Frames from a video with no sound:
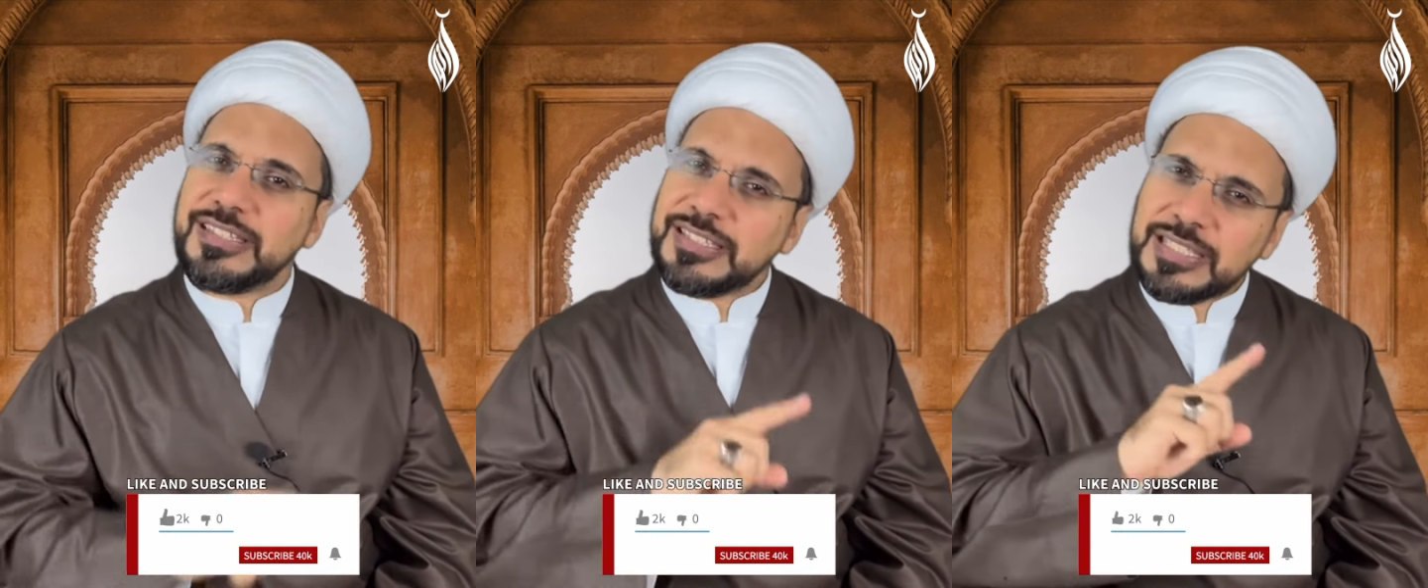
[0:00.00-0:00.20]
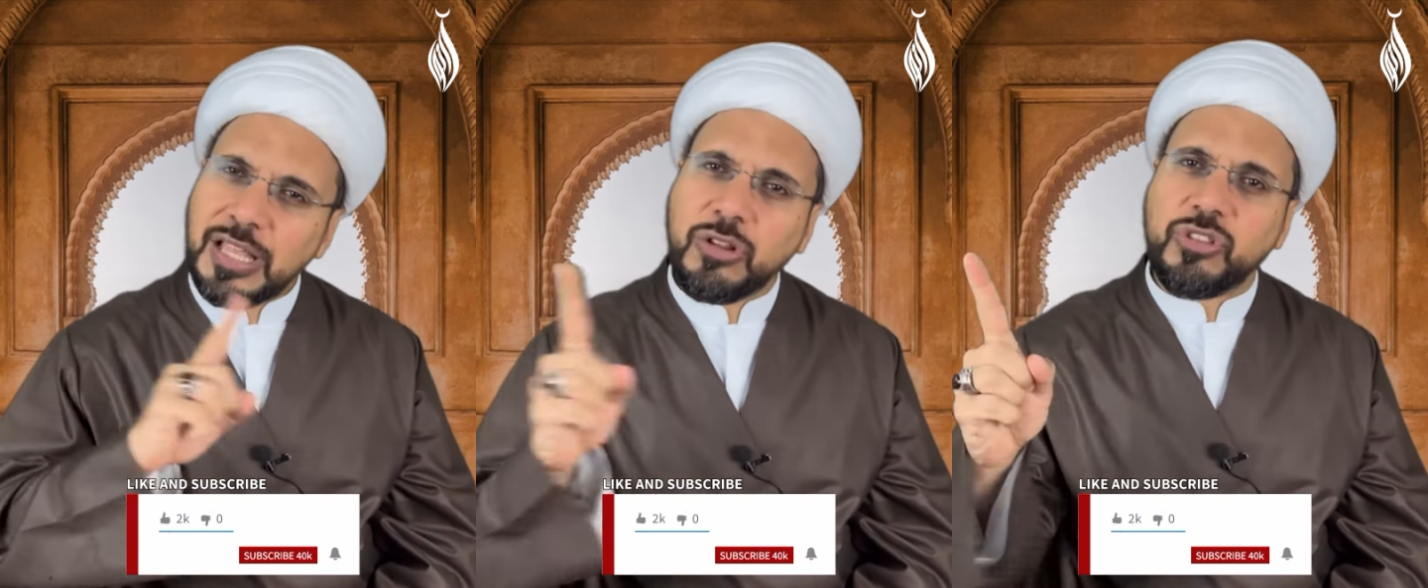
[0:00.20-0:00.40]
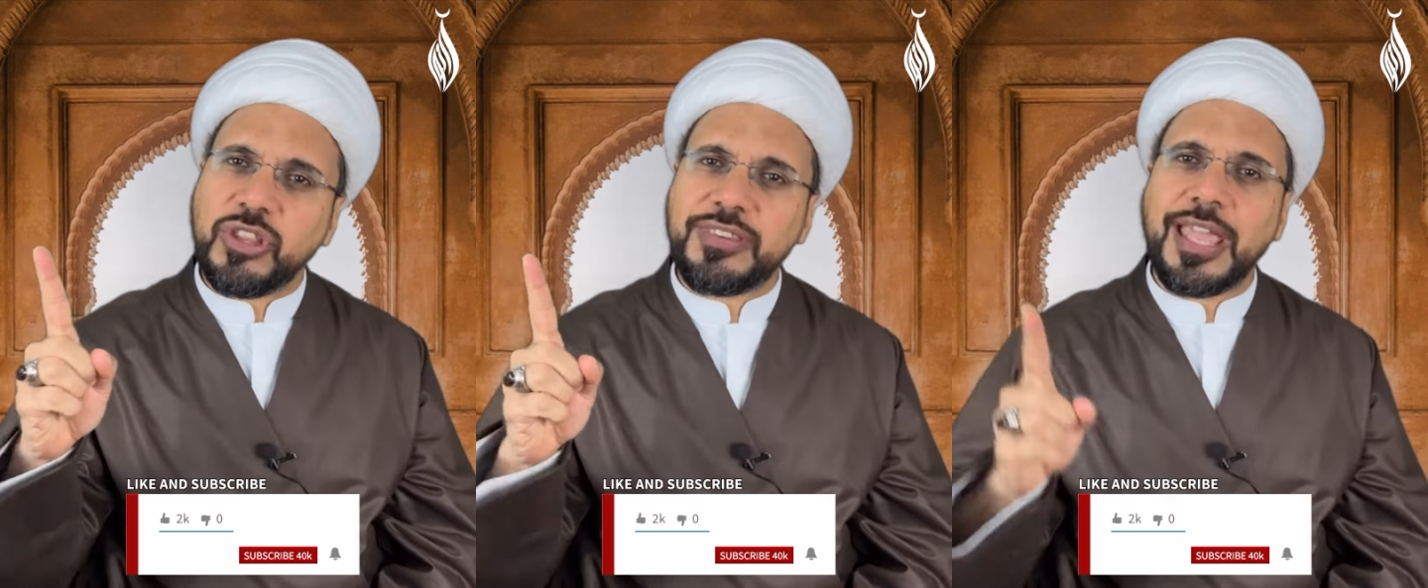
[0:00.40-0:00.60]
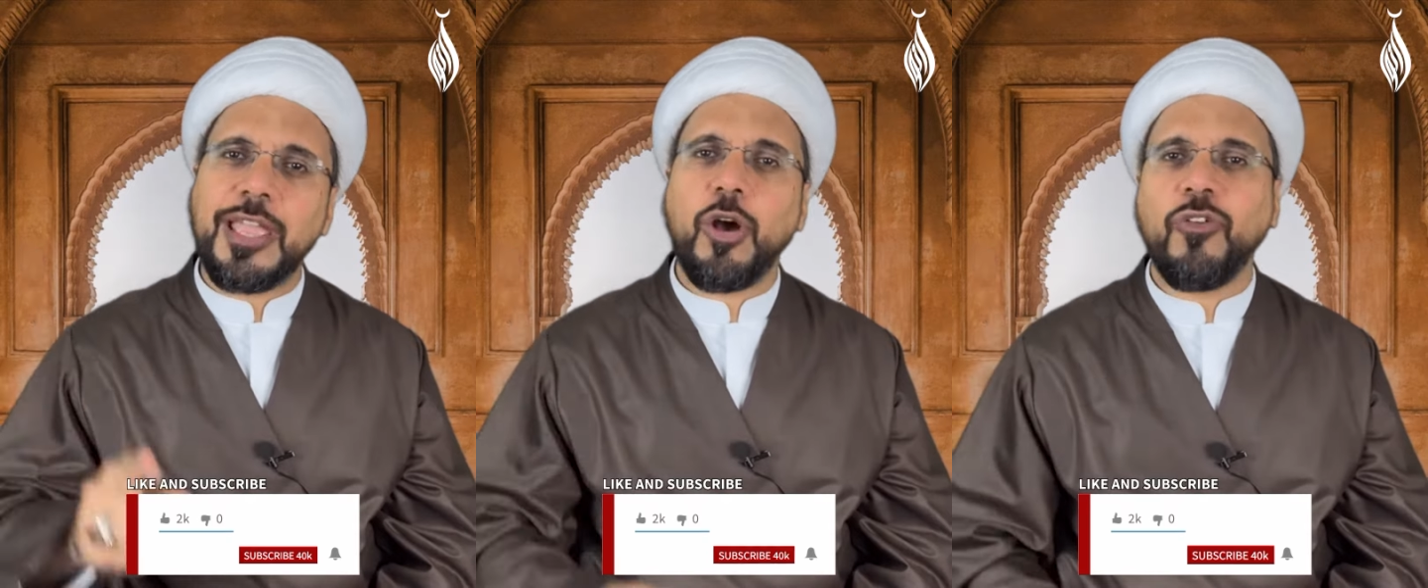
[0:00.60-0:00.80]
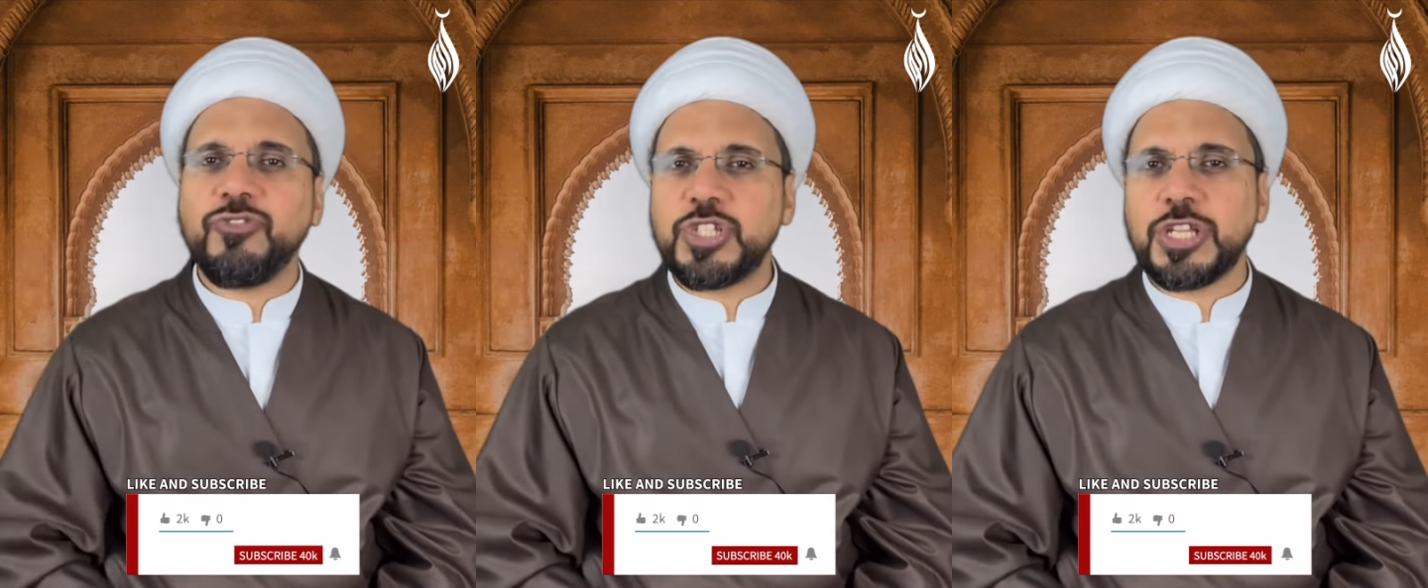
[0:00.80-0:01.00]
till the day
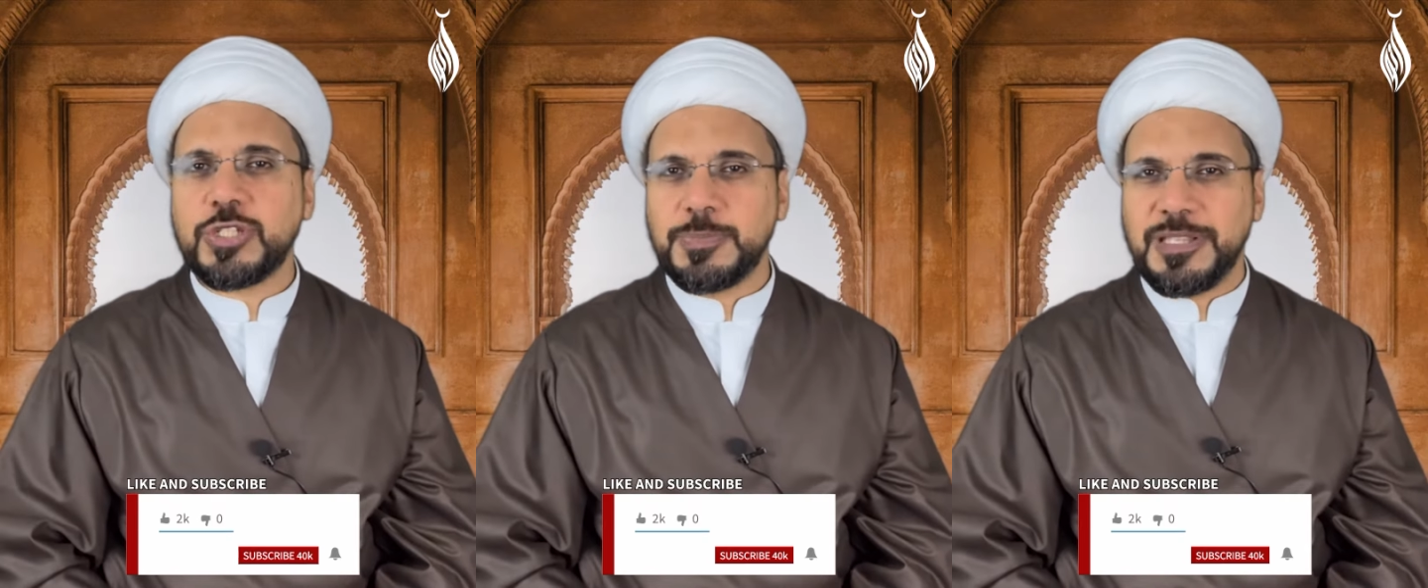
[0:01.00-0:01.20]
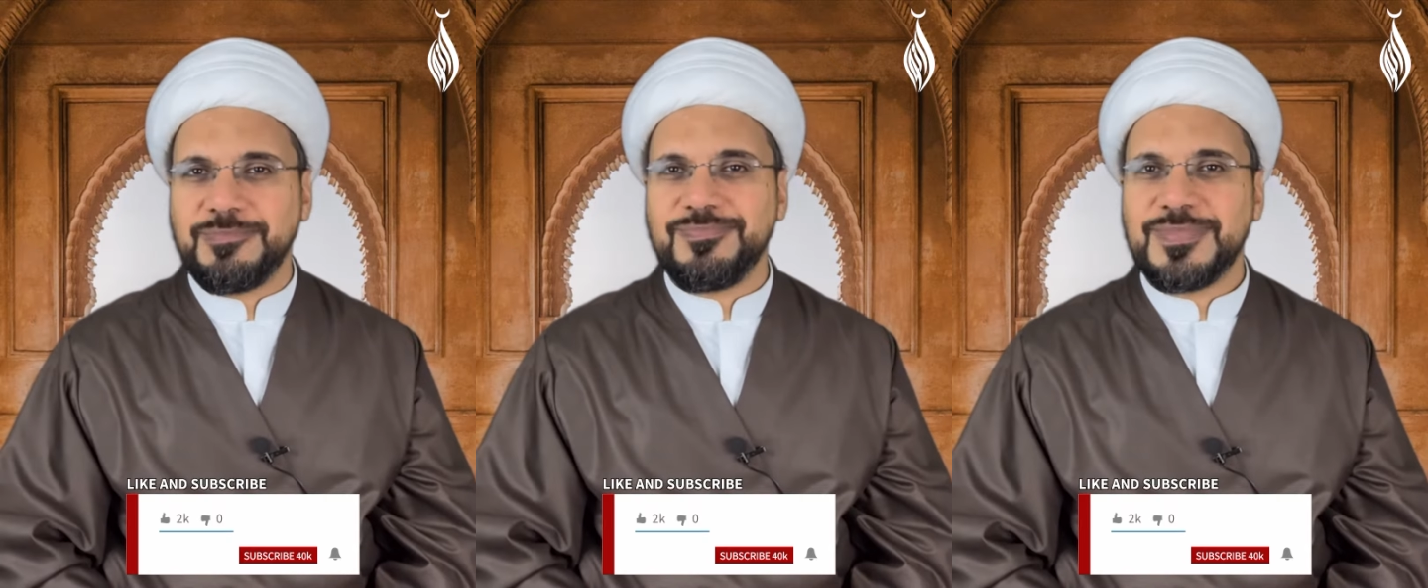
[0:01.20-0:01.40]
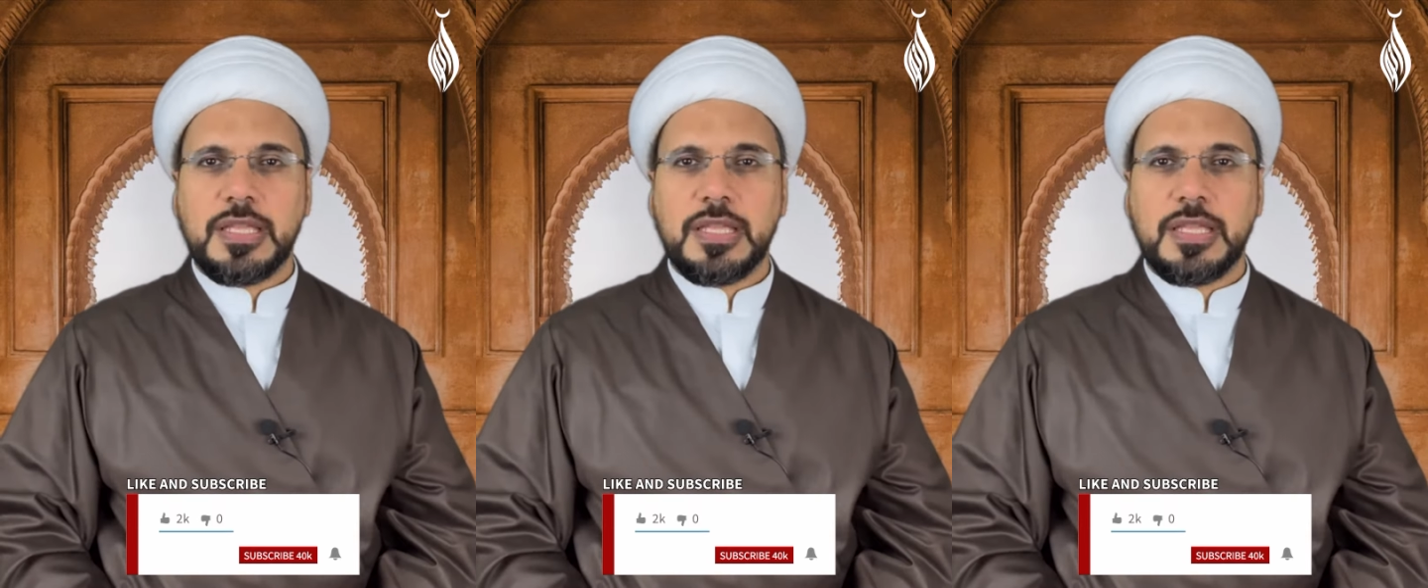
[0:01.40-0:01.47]
of judgment.